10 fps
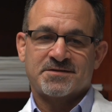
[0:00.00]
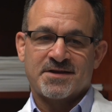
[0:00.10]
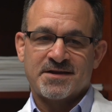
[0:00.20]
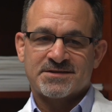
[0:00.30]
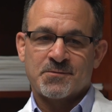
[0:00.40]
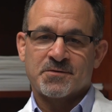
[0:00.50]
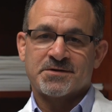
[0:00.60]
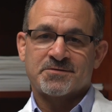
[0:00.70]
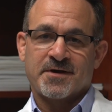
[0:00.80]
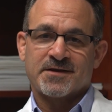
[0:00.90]
to take someone
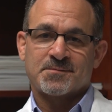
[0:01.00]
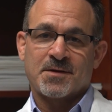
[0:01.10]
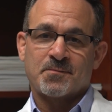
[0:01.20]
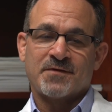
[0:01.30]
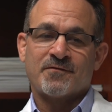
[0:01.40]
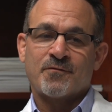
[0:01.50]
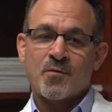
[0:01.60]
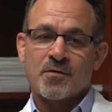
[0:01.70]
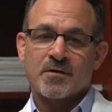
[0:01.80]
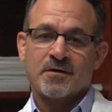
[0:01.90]
to transplant
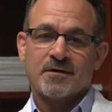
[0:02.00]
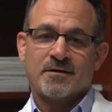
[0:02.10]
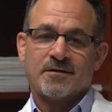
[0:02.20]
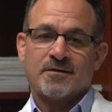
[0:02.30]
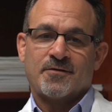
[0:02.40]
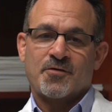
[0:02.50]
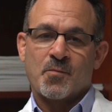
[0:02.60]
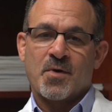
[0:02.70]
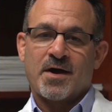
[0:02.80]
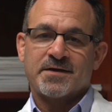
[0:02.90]
before their
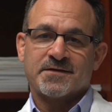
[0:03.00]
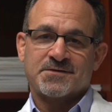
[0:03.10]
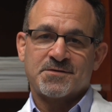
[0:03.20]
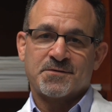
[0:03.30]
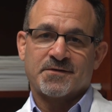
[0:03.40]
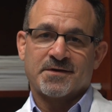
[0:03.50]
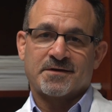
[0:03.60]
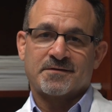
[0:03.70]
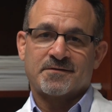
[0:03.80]
body is too sick.